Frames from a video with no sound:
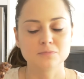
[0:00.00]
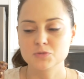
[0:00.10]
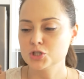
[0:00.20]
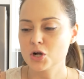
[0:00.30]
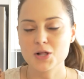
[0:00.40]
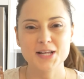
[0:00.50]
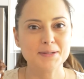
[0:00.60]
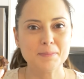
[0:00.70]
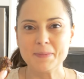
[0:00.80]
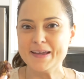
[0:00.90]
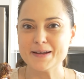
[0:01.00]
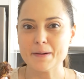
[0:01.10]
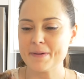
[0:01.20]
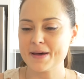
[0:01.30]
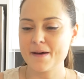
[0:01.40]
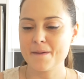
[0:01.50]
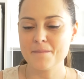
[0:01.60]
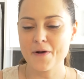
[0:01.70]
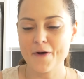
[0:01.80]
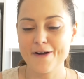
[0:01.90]
Chocolate, peanut butter,
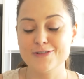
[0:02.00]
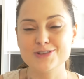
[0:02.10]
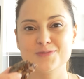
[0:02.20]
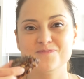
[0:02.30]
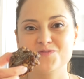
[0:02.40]
oats,